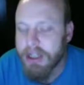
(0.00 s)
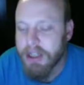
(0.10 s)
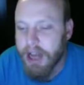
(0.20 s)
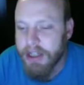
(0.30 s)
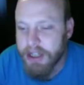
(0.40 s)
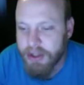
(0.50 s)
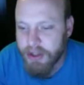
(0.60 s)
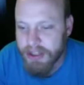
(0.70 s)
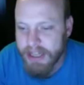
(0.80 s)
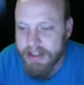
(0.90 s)
saw
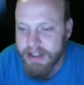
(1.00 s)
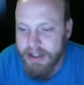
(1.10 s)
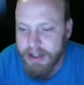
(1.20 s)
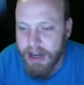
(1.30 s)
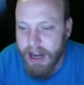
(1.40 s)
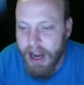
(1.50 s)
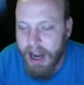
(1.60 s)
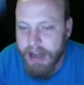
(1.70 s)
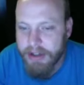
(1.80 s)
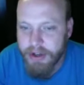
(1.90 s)
season
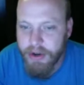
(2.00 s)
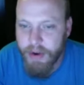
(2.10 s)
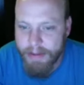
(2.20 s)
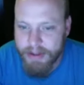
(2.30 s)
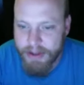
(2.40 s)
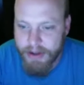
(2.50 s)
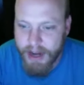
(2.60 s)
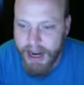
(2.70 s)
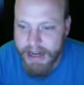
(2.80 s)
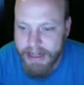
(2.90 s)
2, episode 9
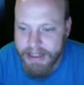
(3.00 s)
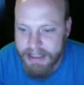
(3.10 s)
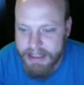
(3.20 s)
is the same.